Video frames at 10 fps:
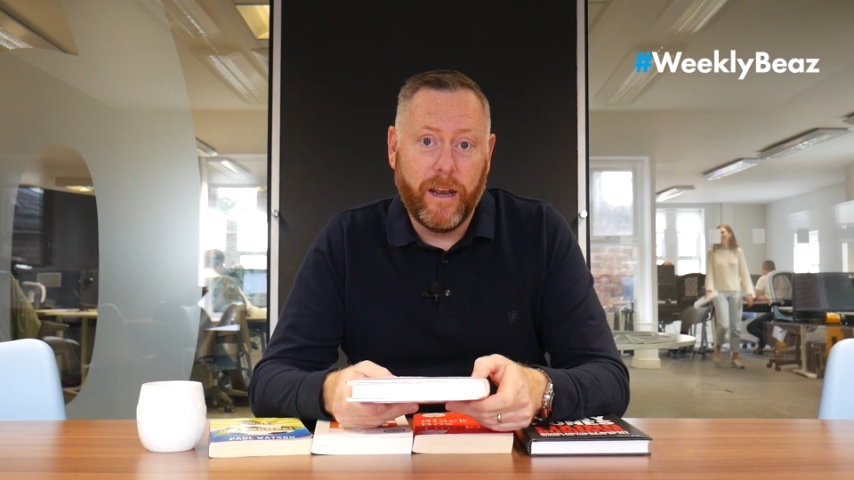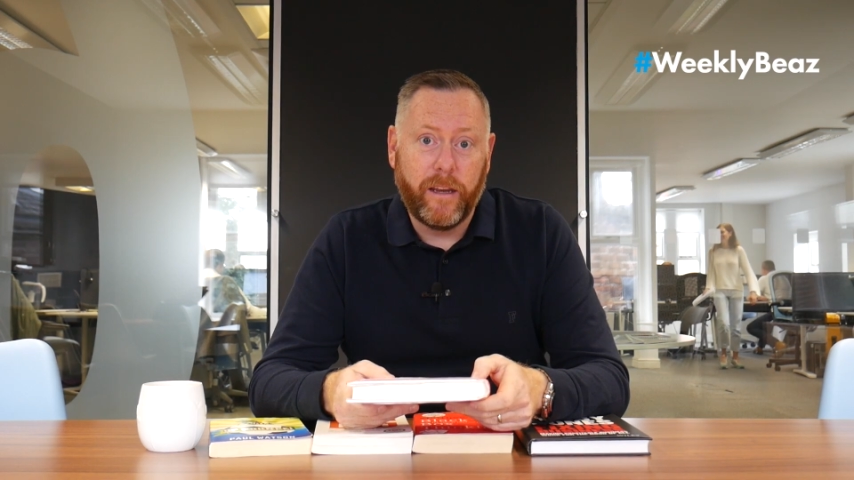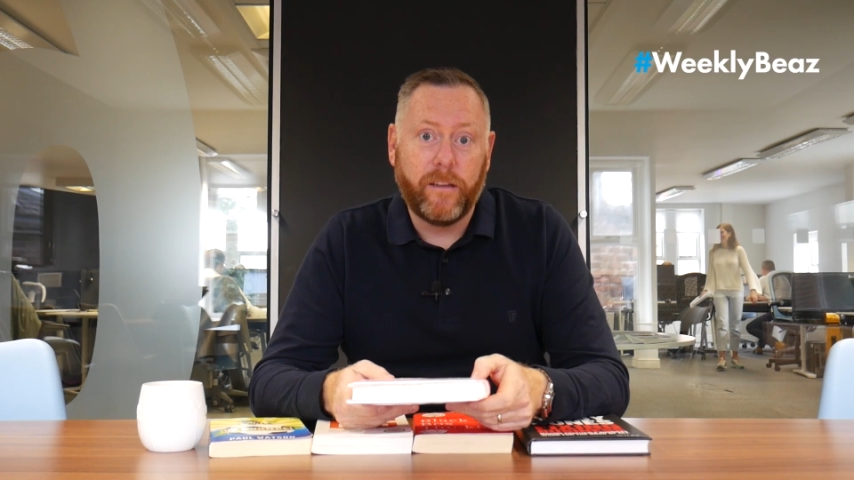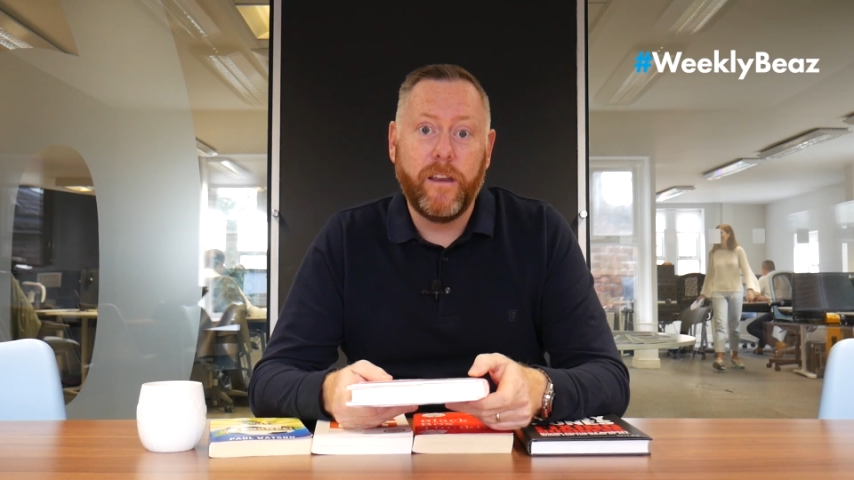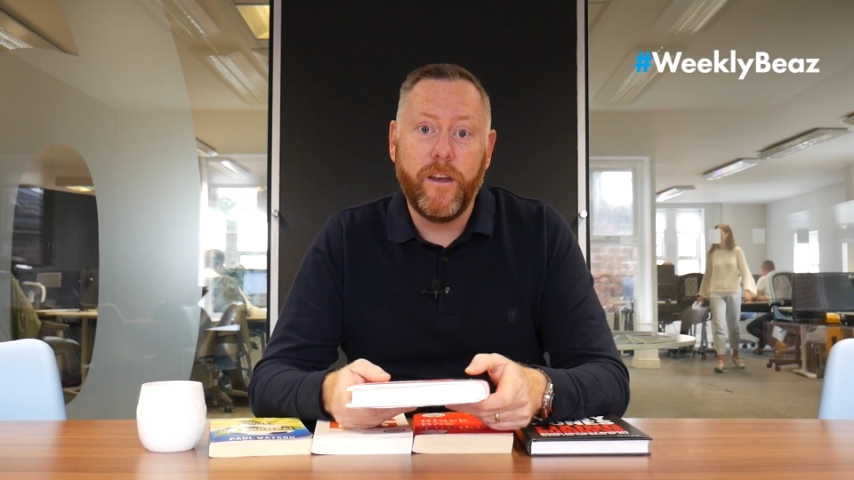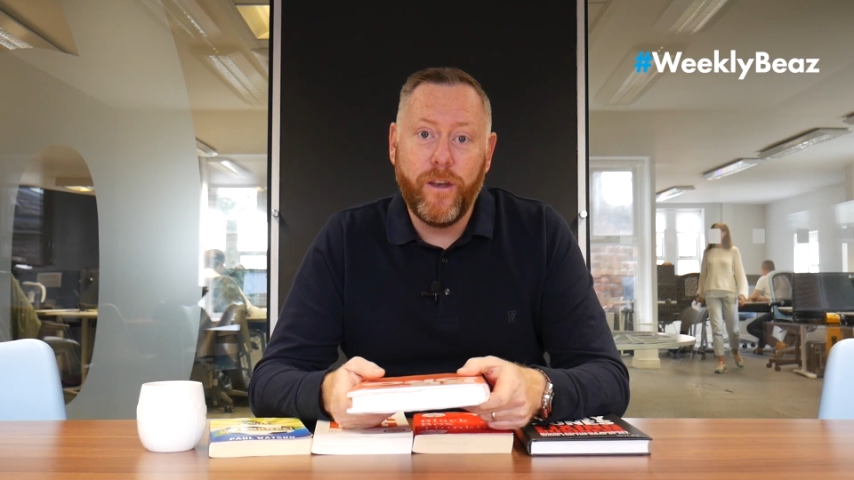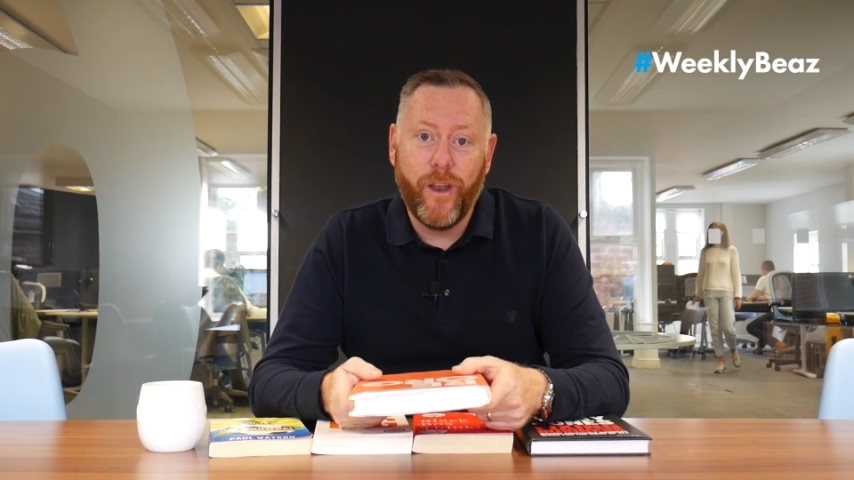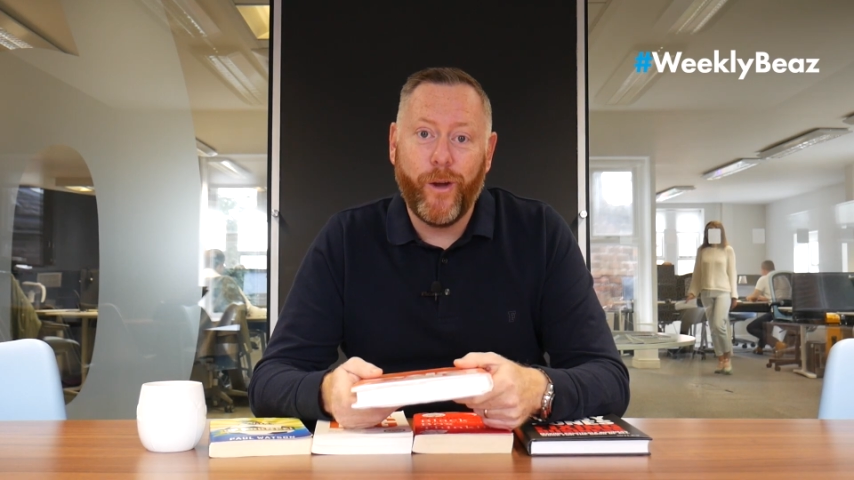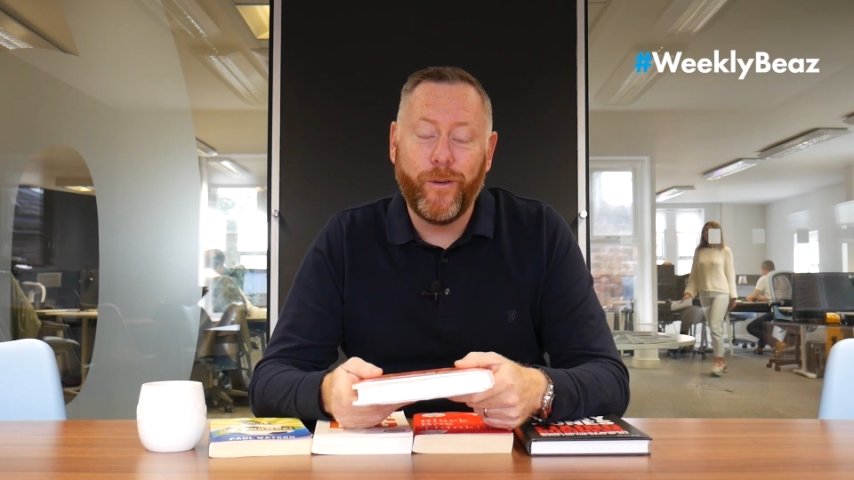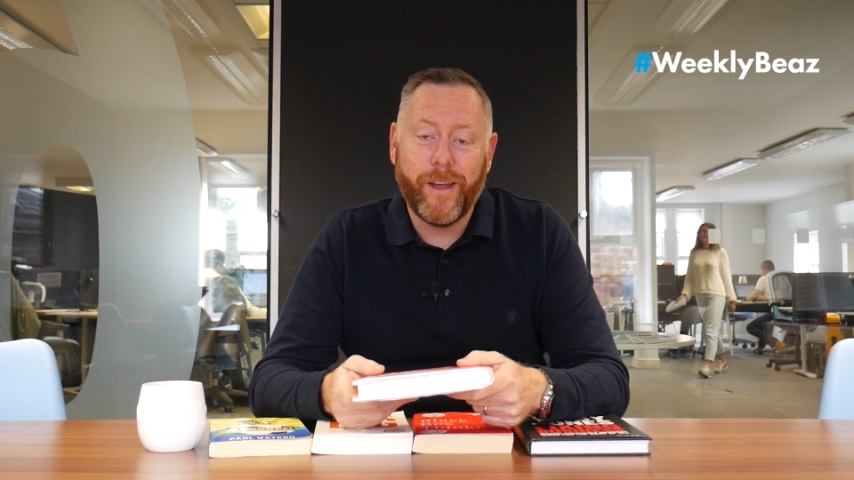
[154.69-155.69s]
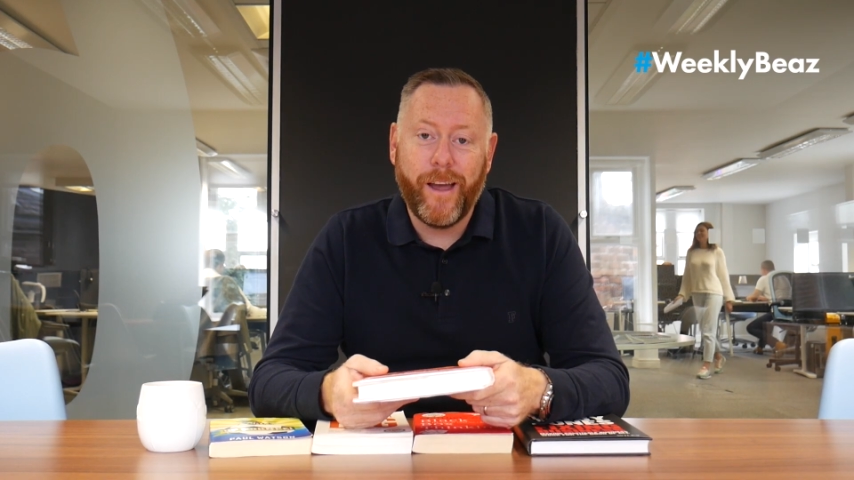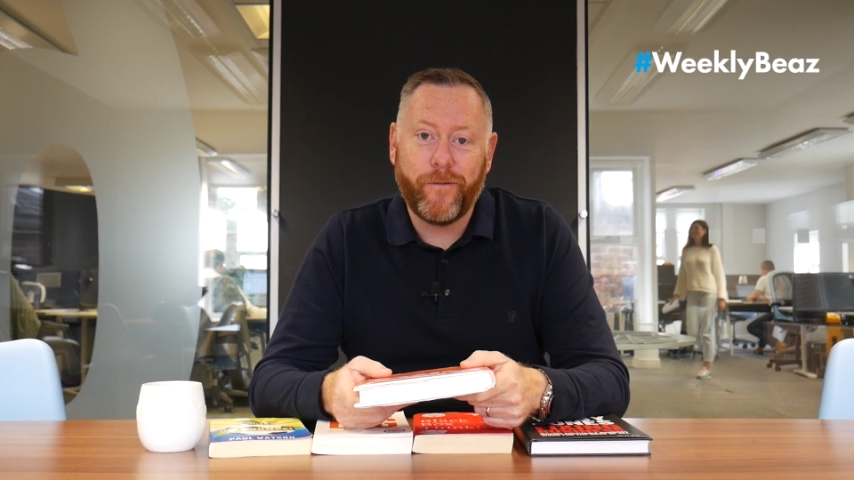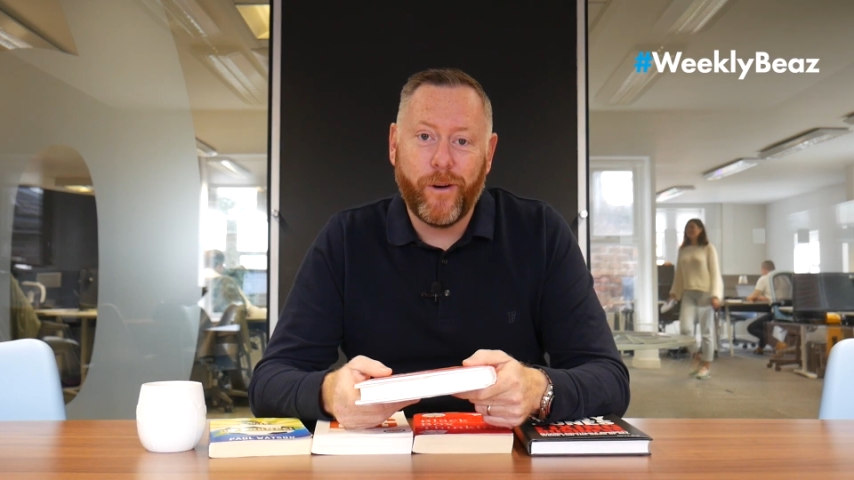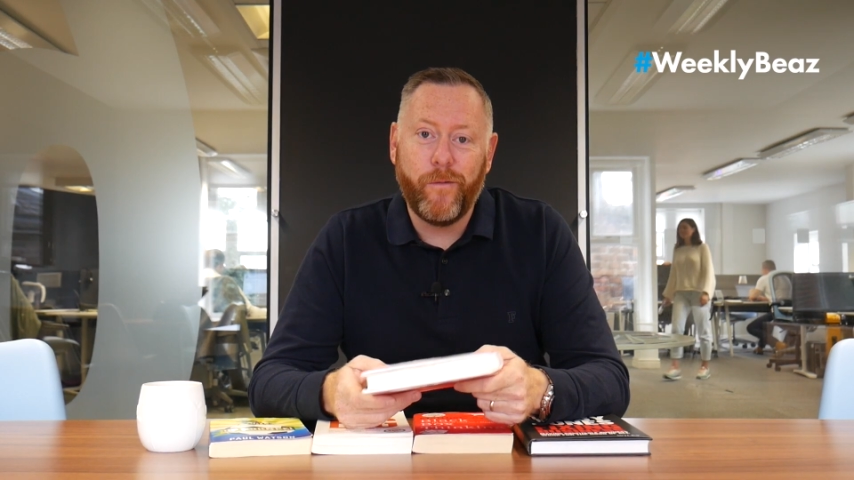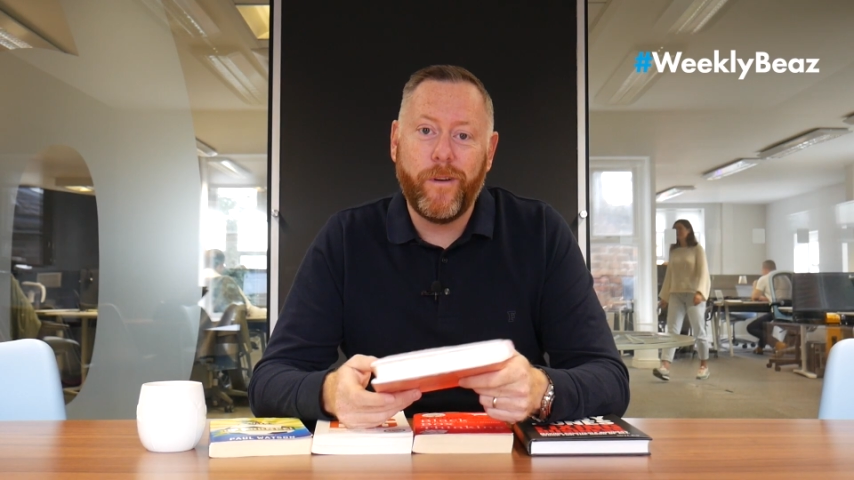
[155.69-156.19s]
LinkedIn note
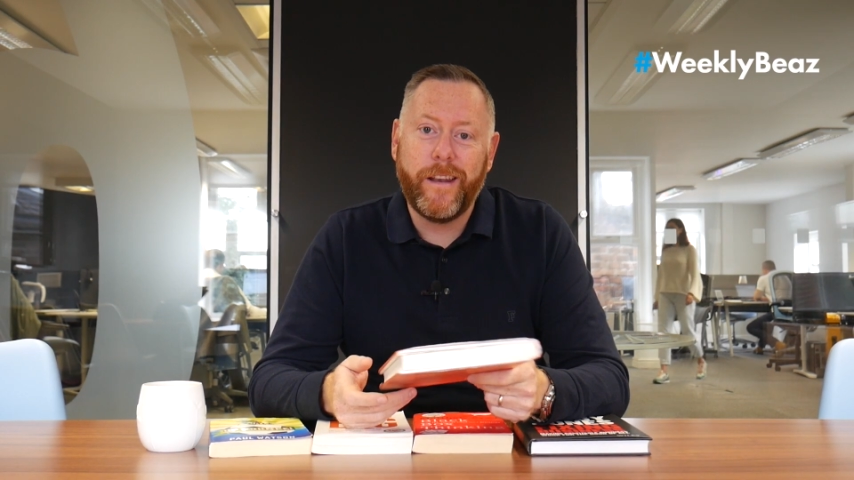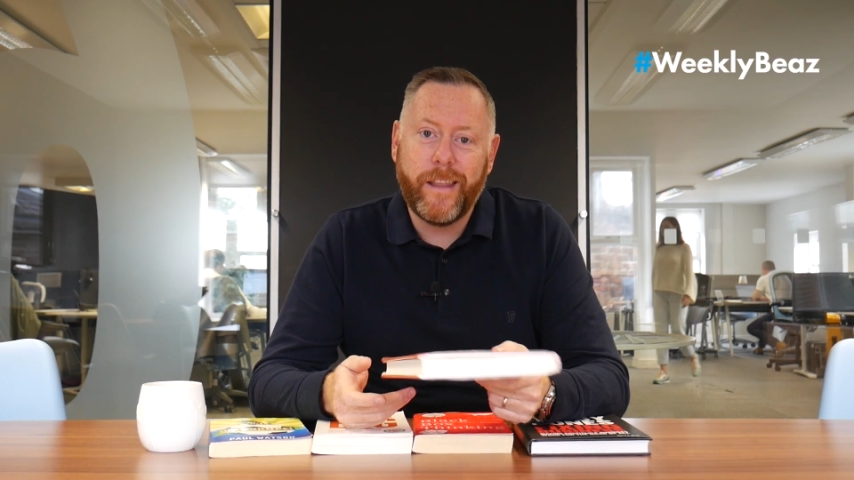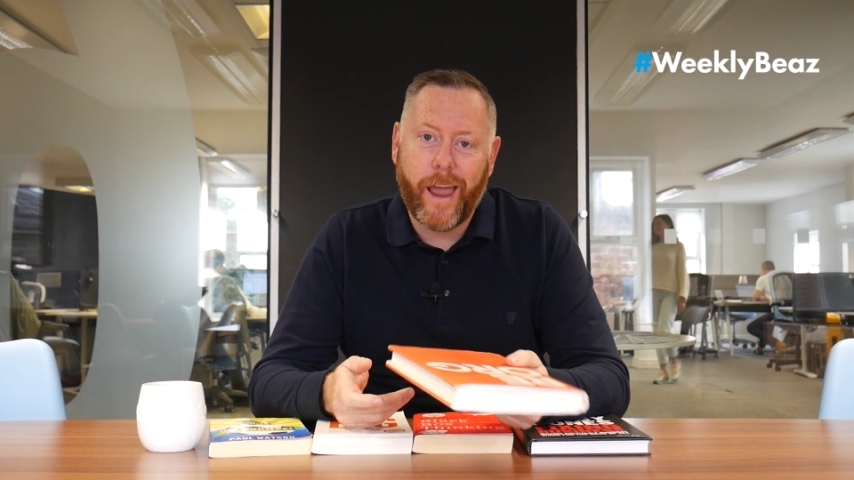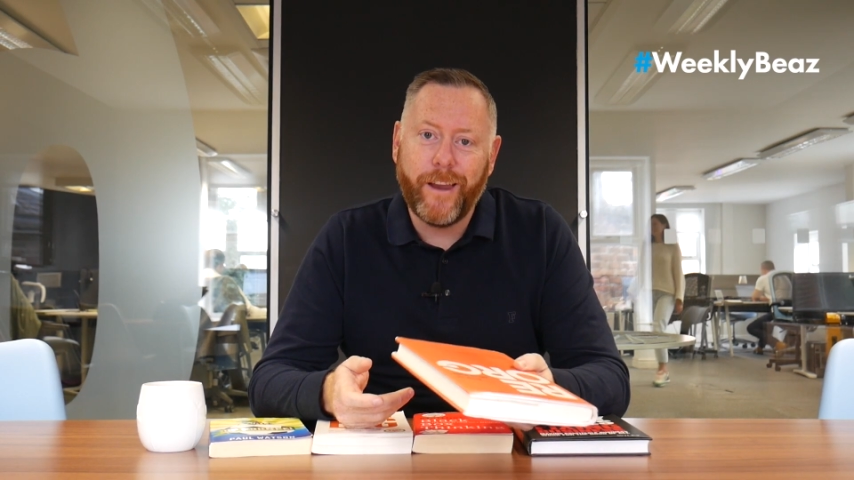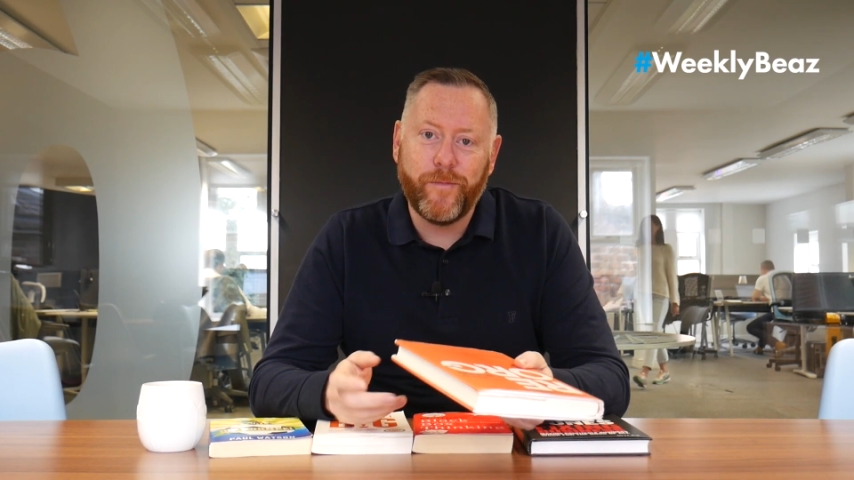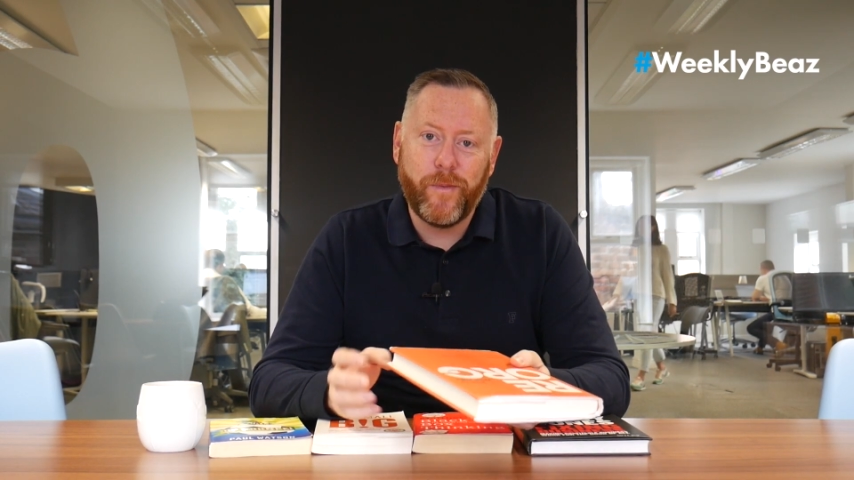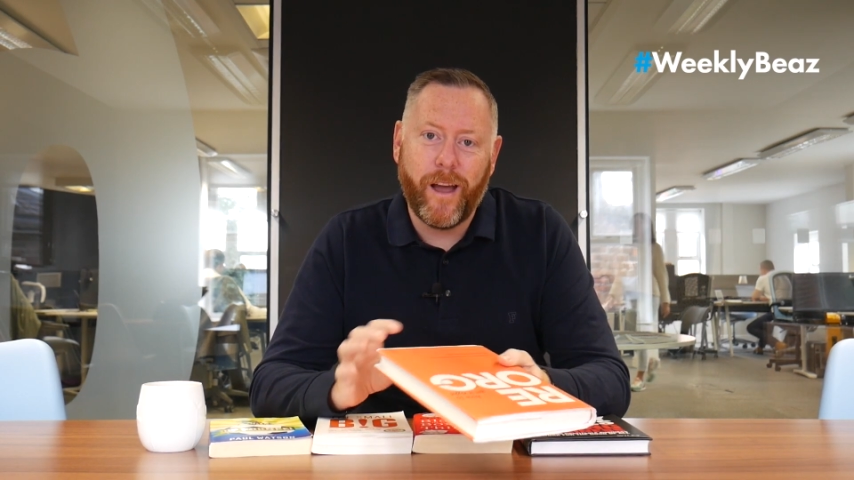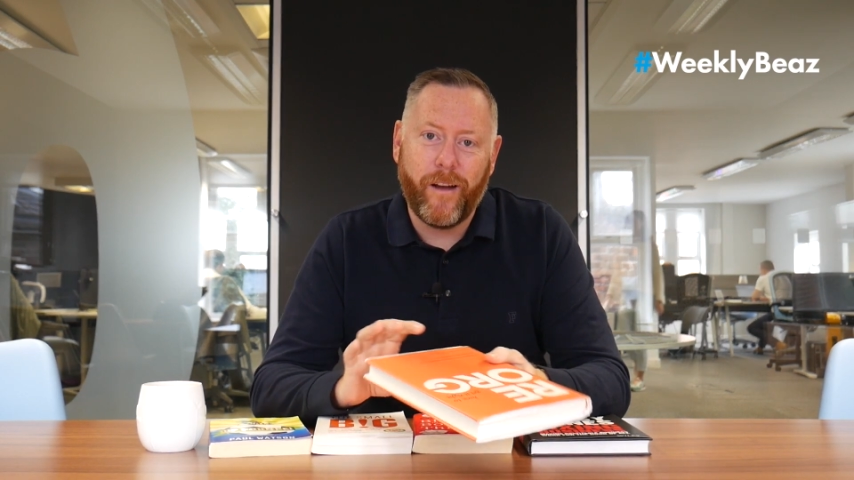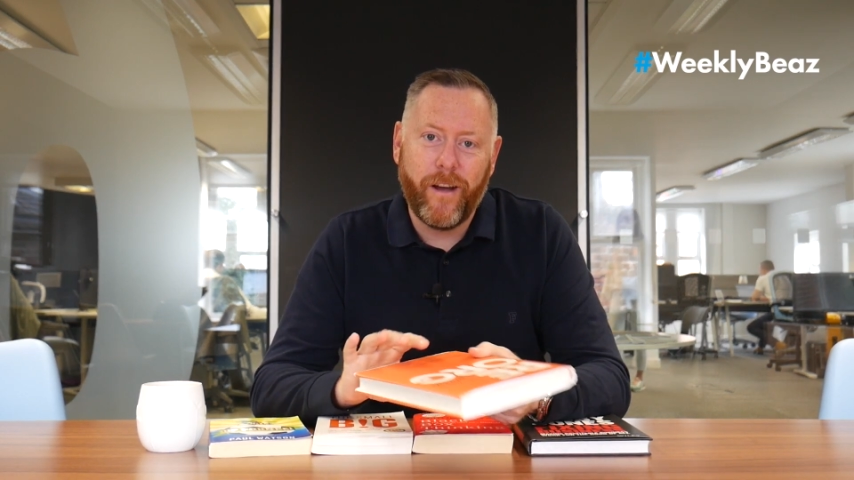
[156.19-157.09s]
after I read the HBR